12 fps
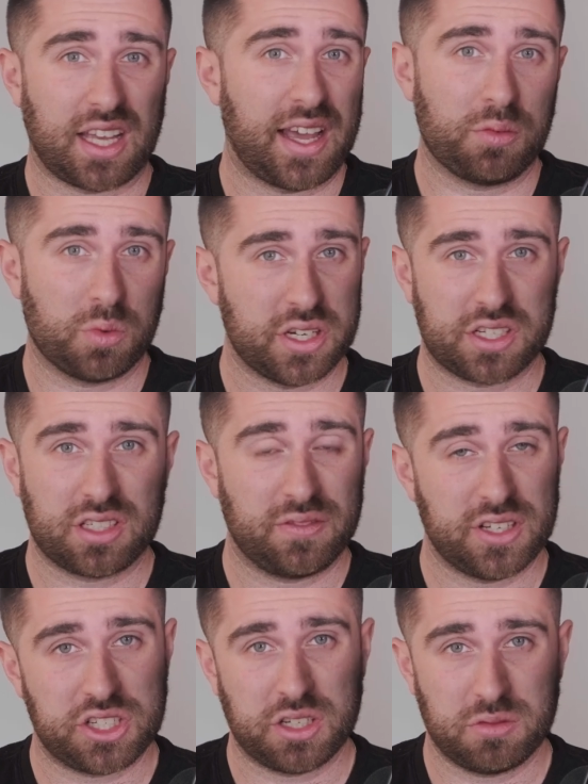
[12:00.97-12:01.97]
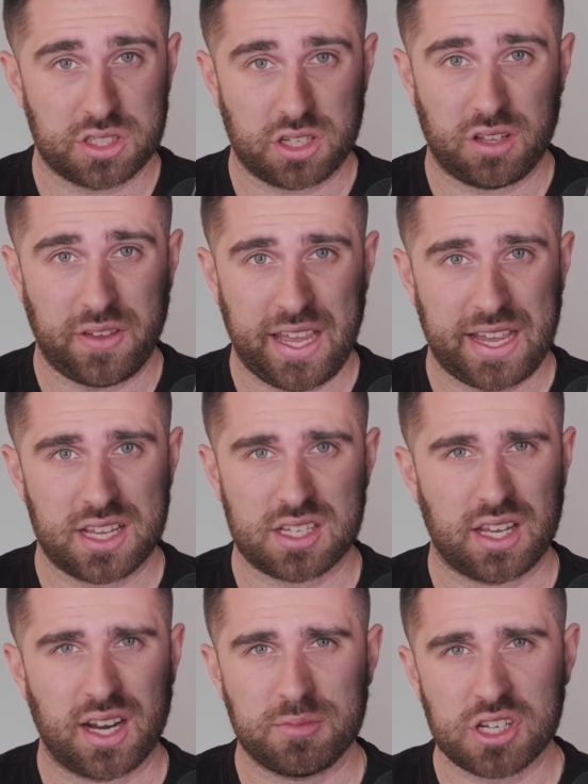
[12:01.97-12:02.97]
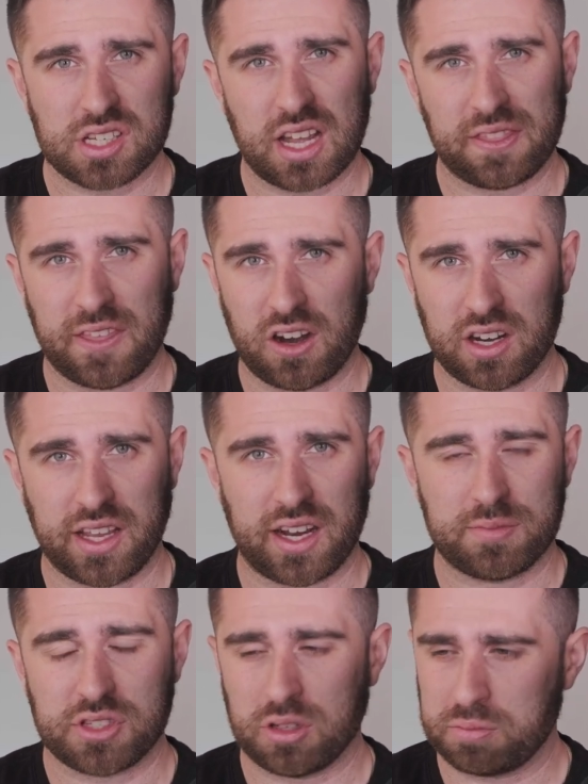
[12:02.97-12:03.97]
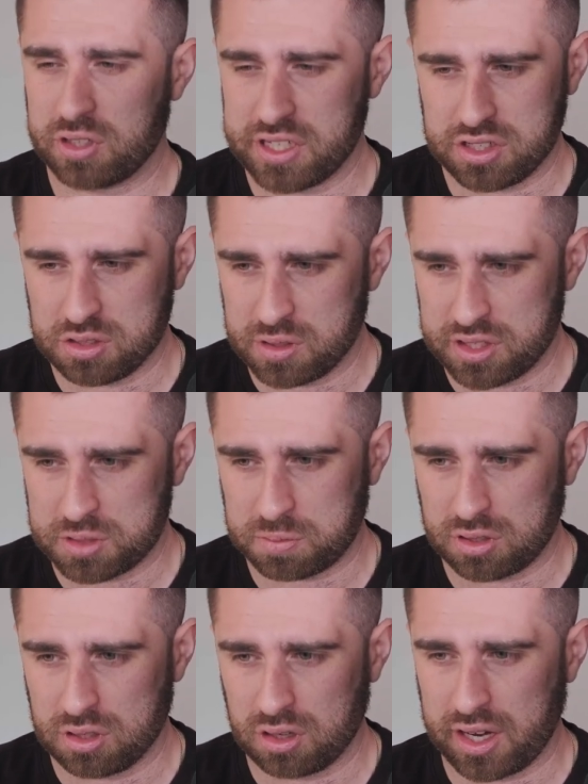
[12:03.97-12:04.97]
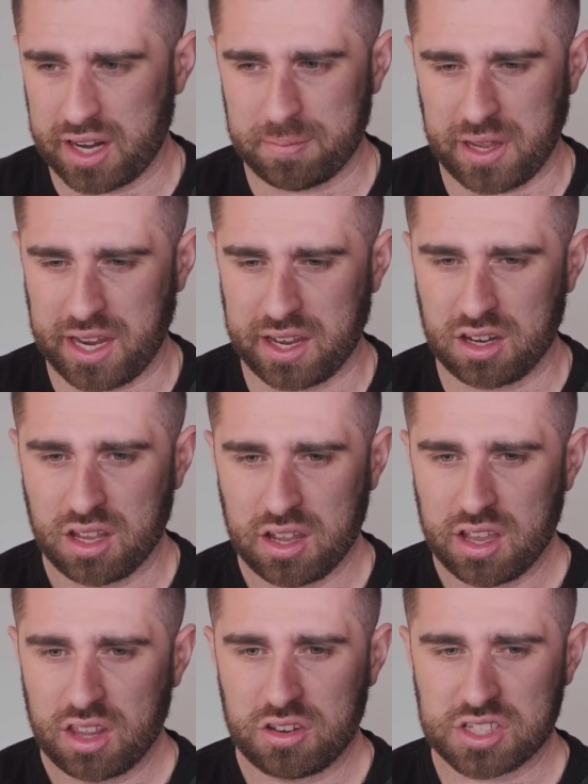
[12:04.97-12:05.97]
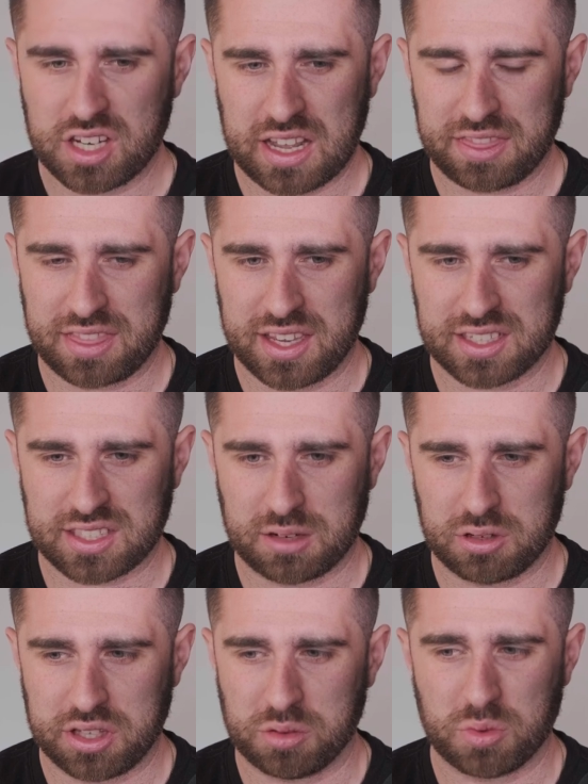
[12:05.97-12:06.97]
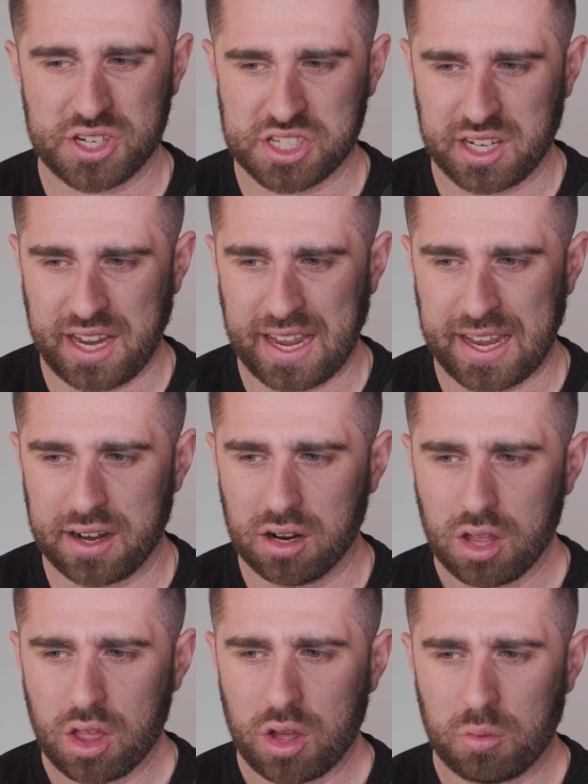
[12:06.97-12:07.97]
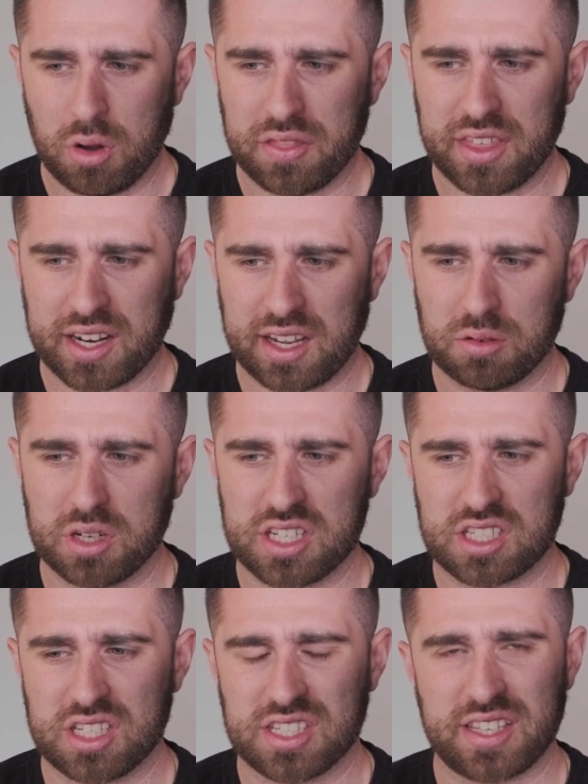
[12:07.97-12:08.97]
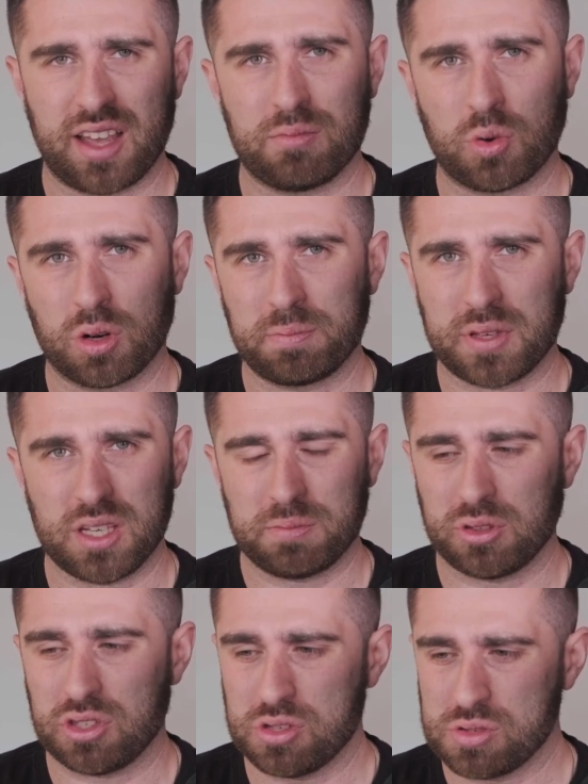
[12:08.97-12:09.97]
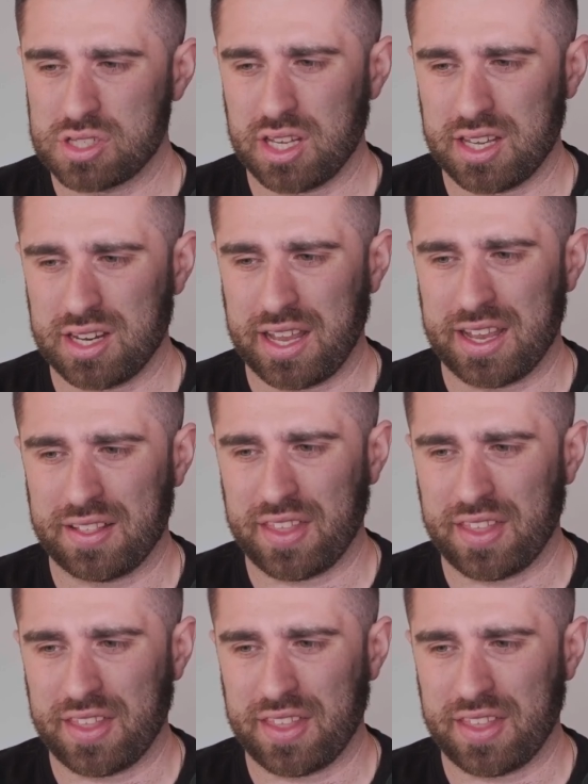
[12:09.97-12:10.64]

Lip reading: I wish DaVinci Resolve has, and I'm just not there yet. I'm still pretty new in this program, and there's not things I really wish it had. One thing I wished is that more people used it and